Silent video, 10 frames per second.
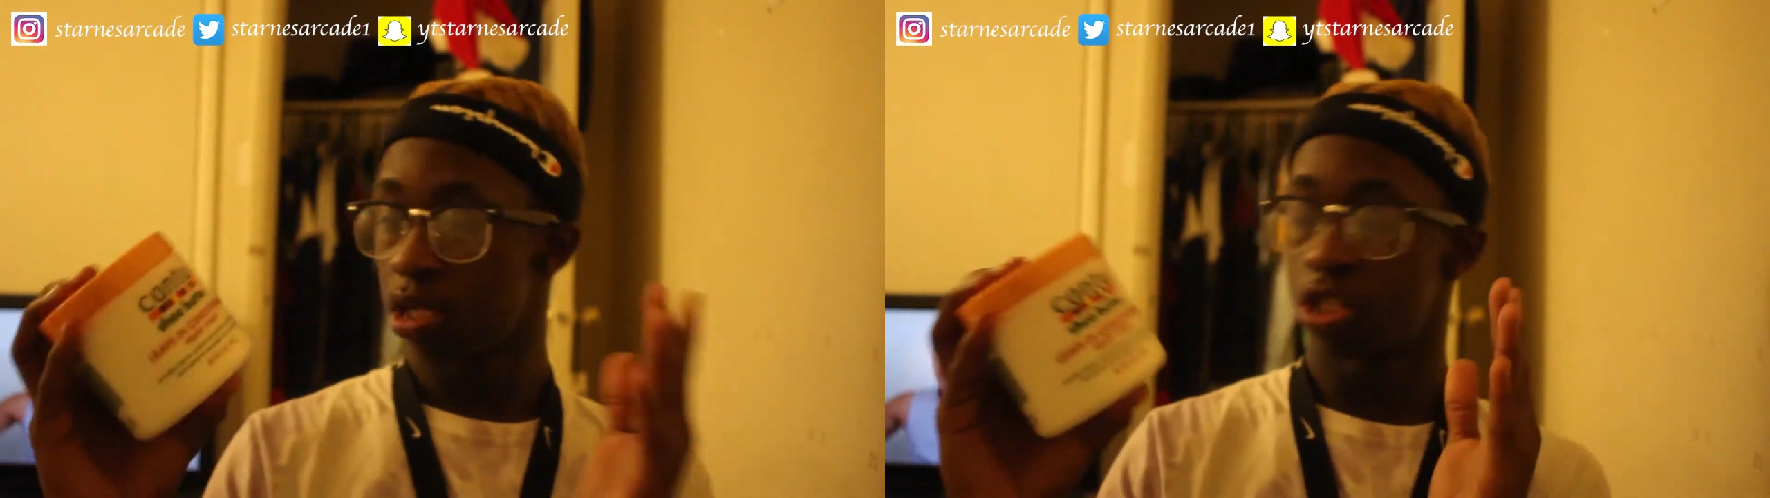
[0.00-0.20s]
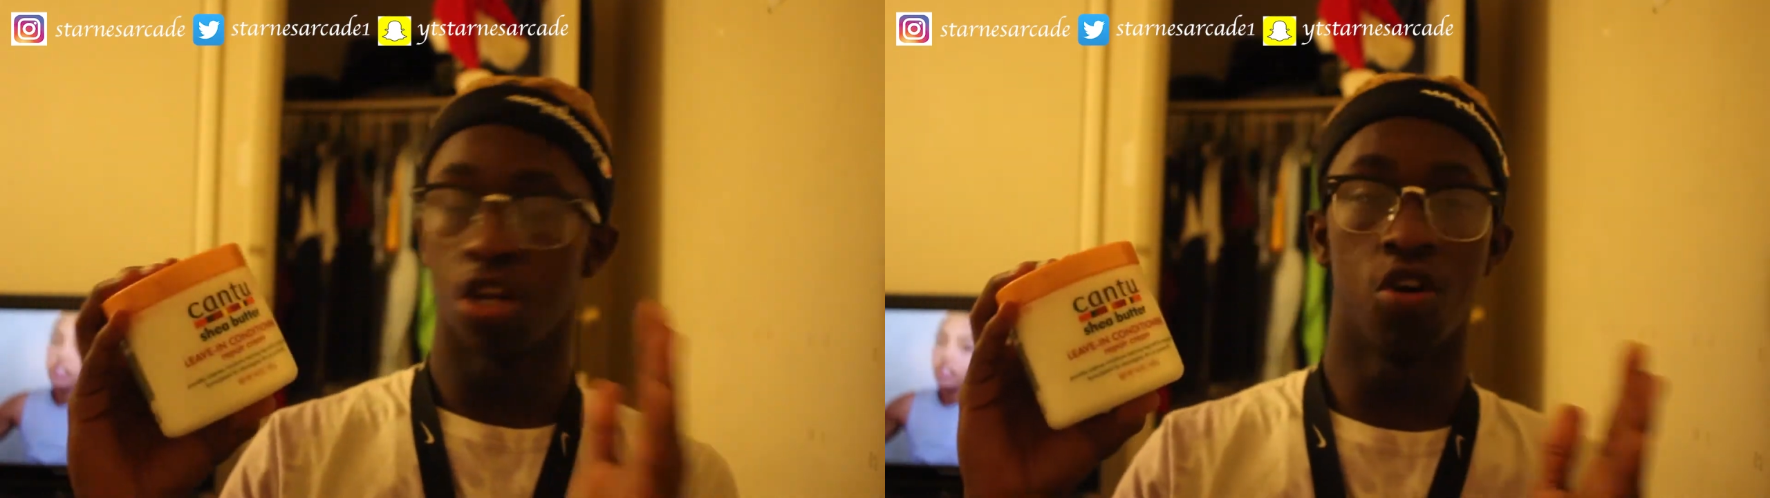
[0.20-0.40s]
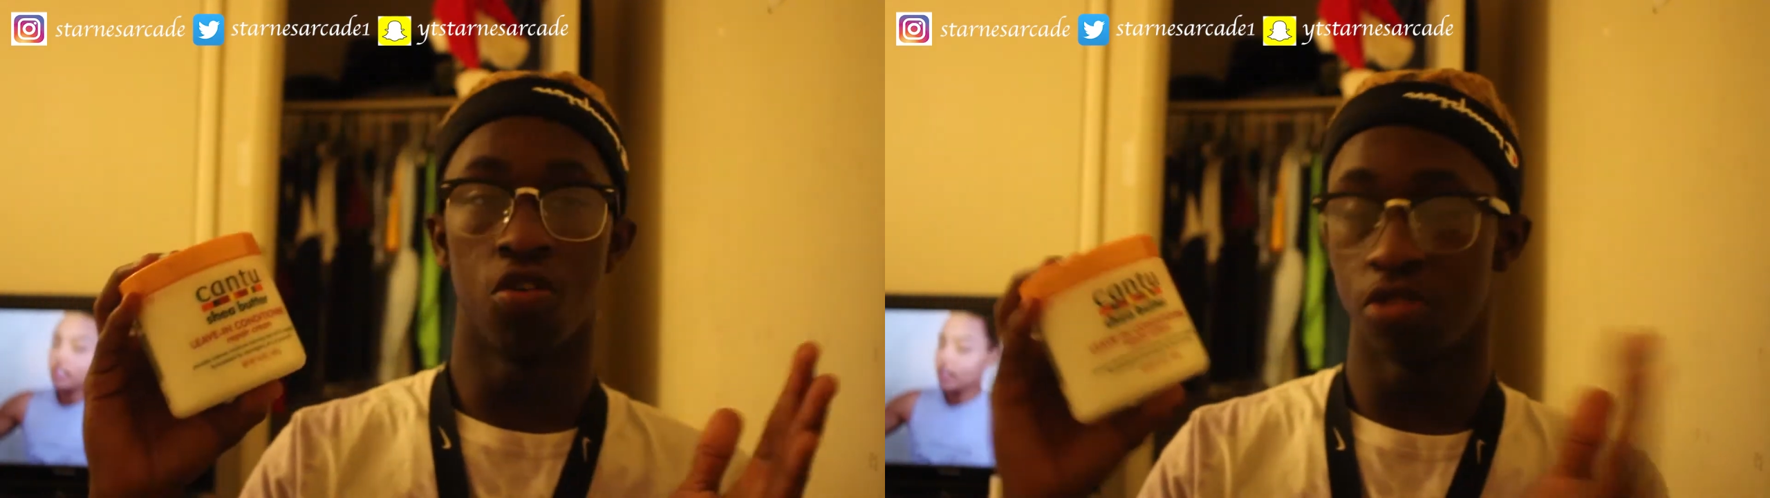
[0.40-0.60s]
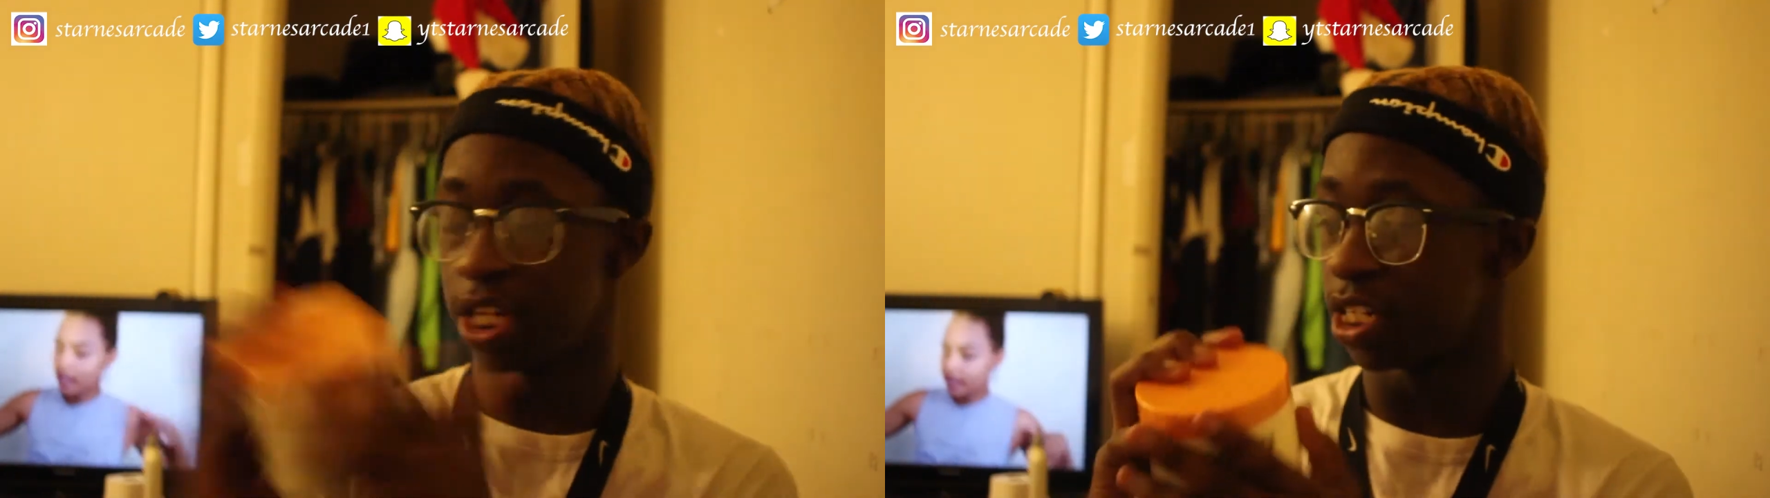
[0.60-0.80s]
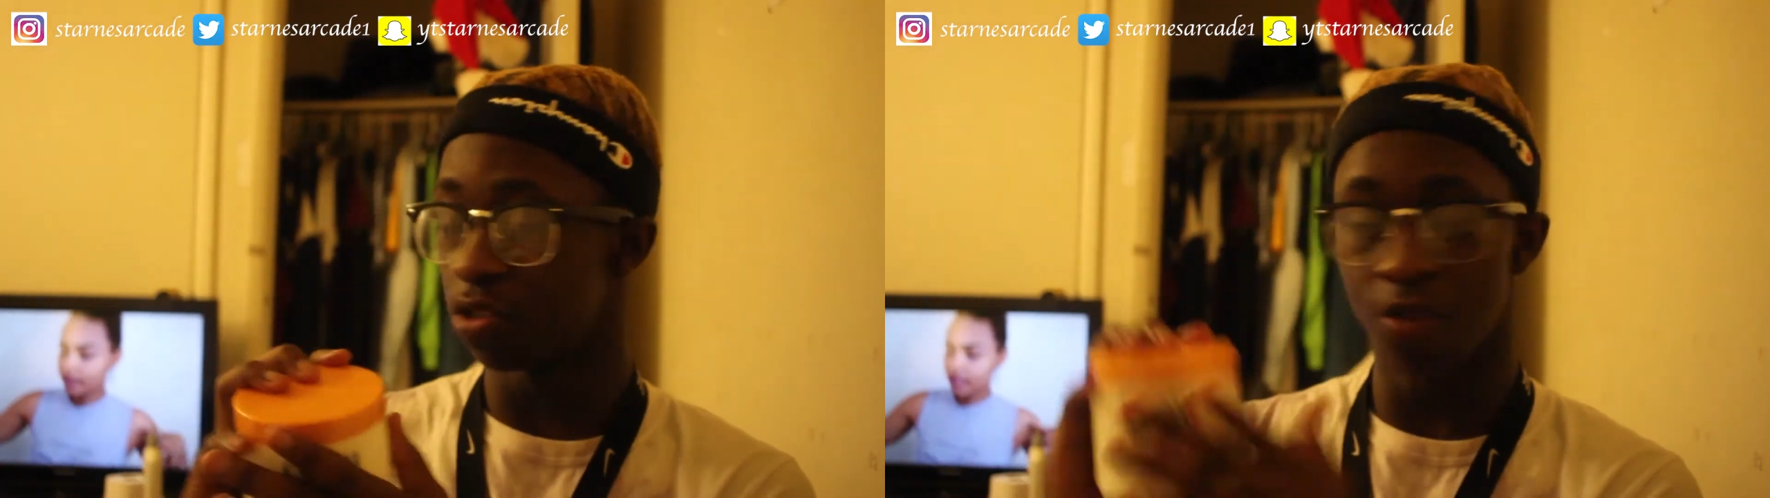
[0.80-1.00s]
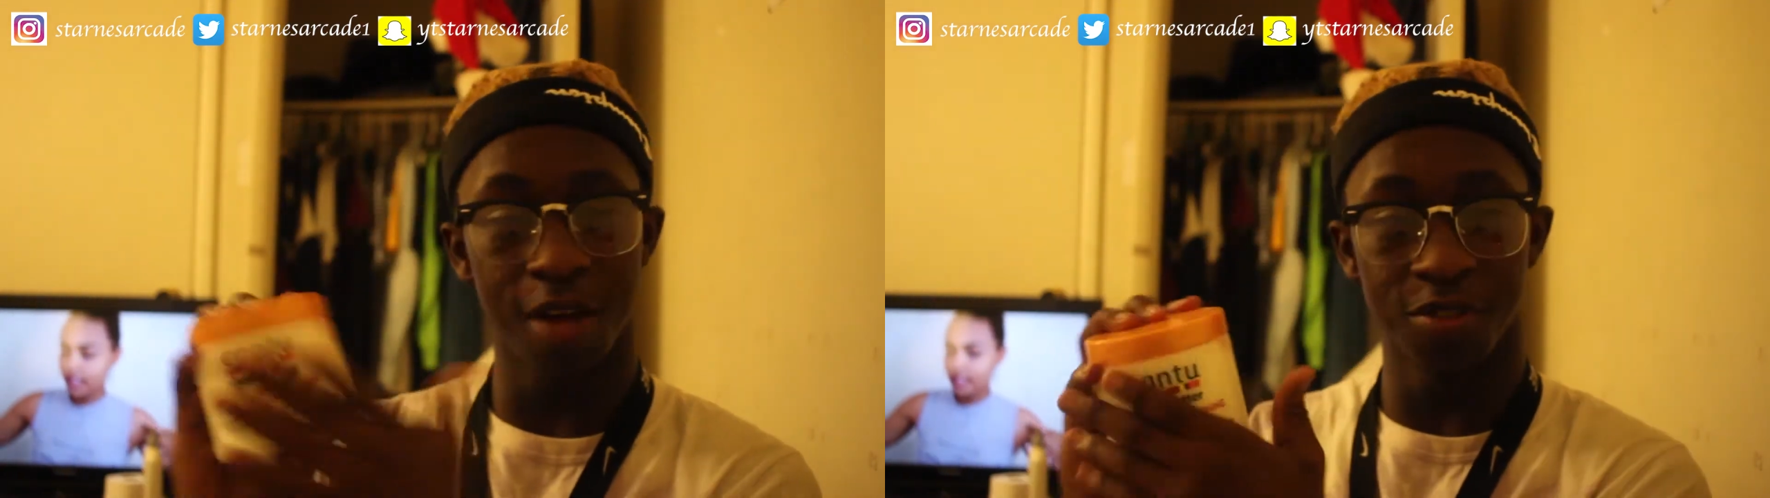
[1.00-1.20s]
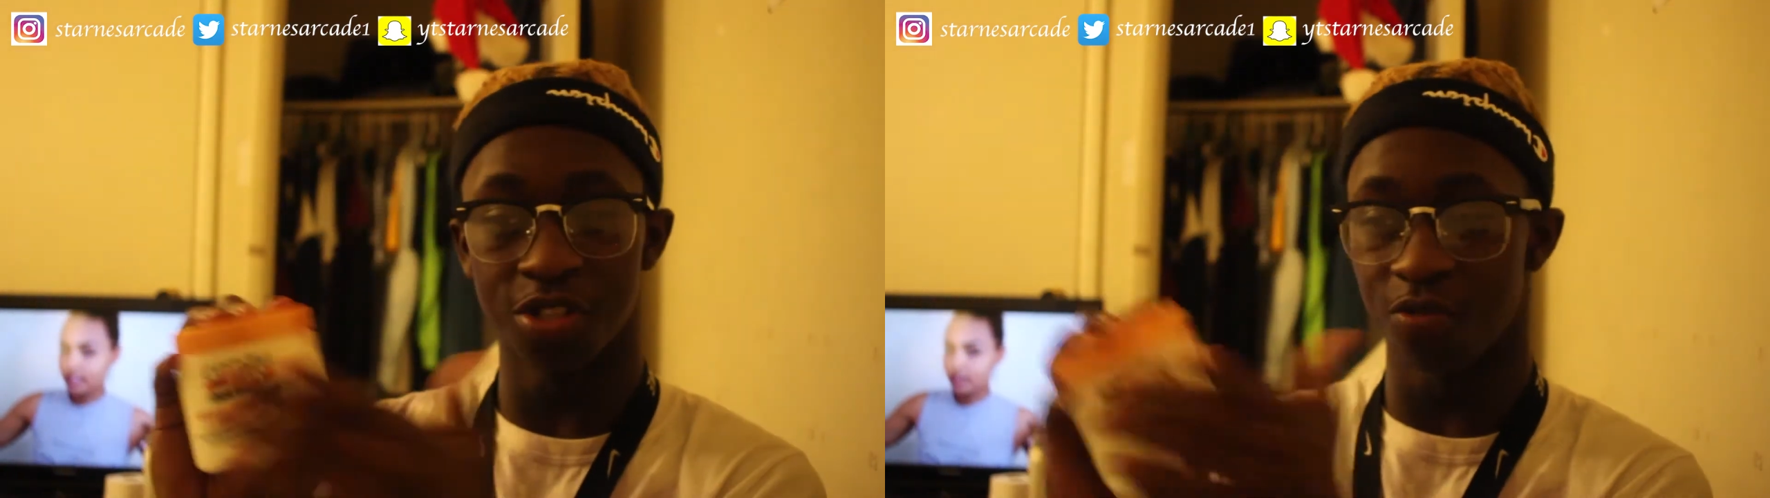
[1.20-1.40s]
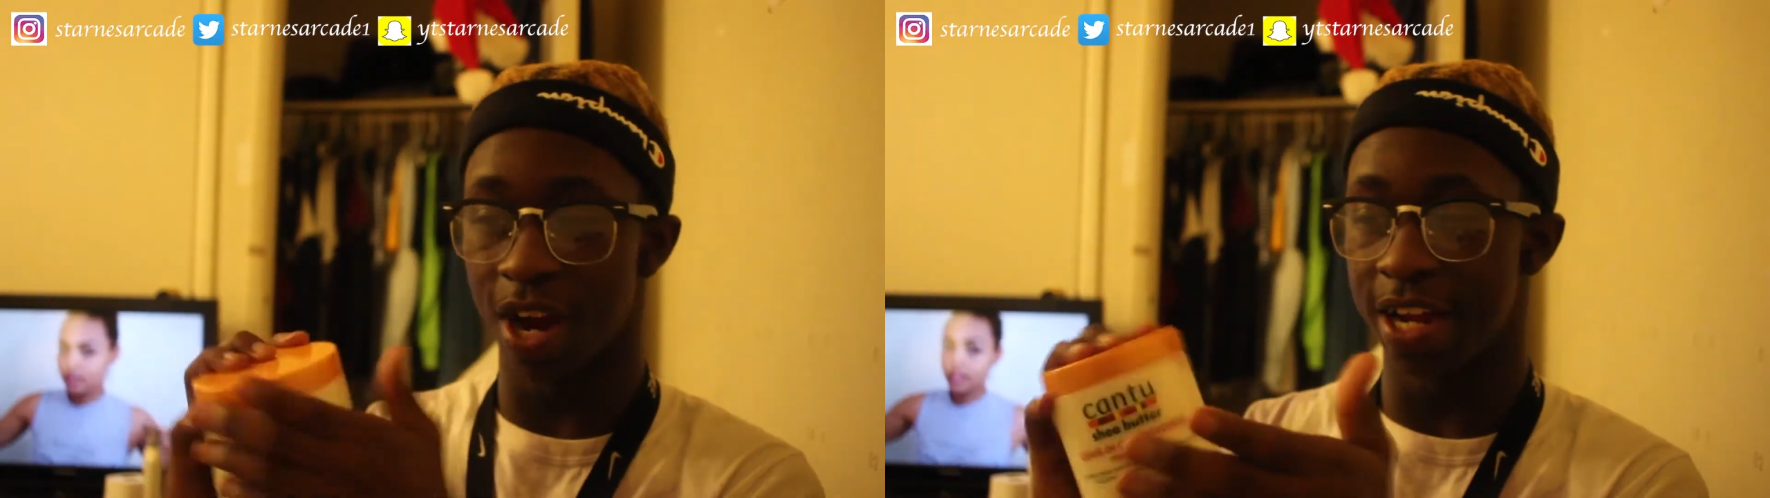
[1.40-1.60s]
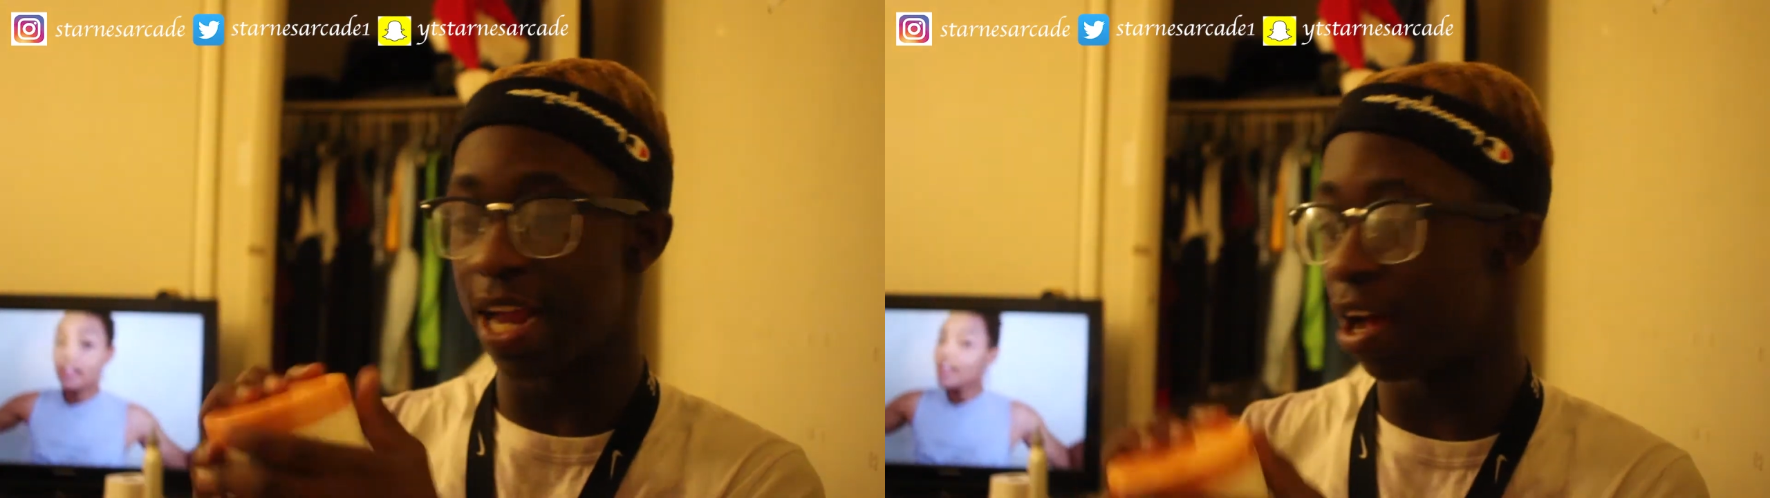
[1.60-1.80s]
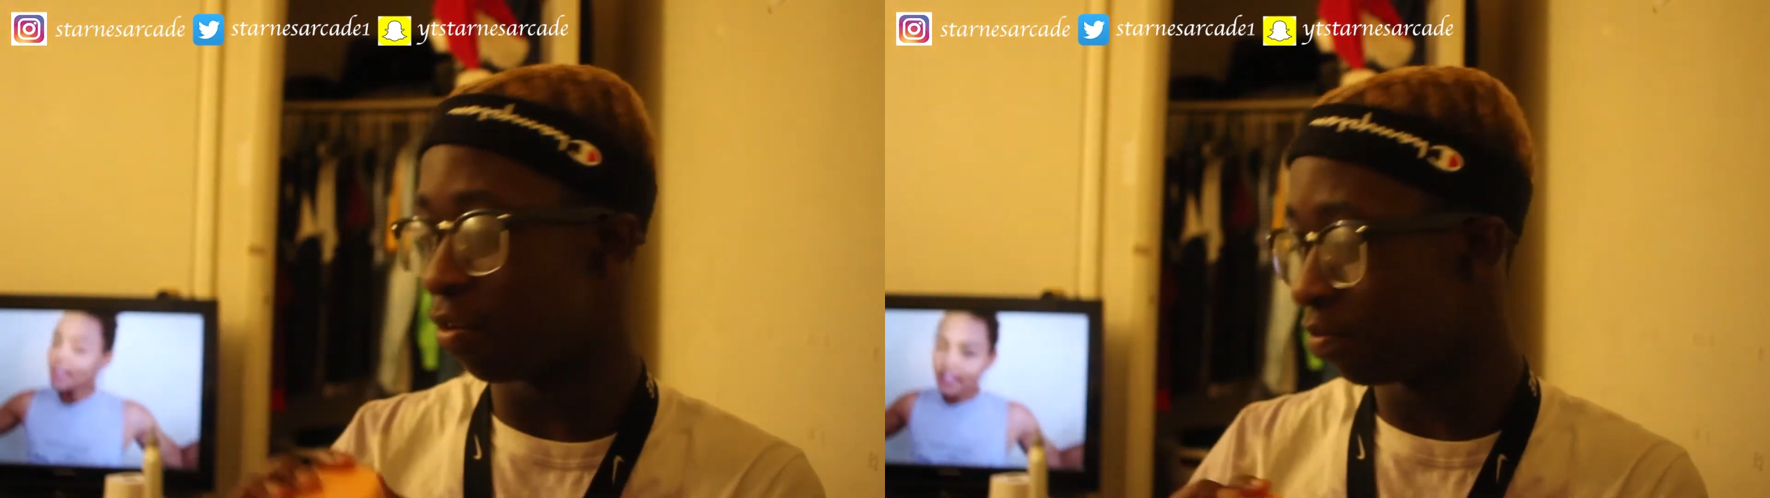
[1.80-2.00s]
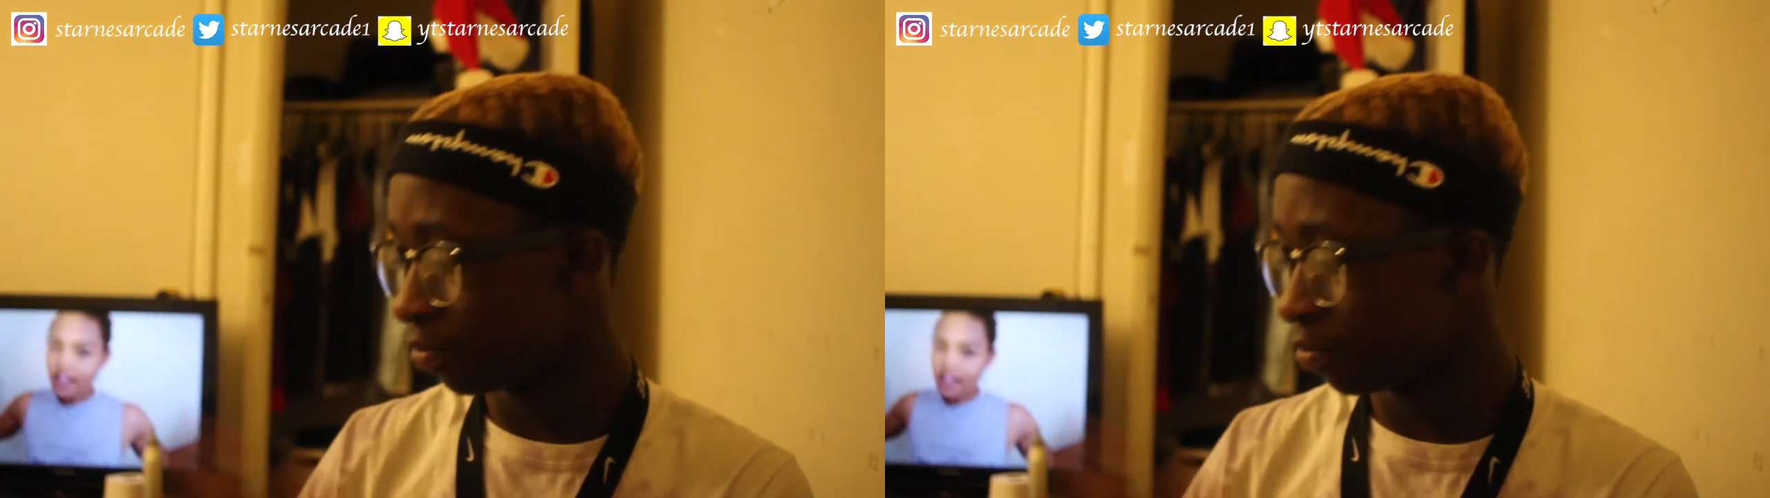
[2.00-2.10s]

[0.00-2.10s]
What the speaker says: So this is what I'm using right now.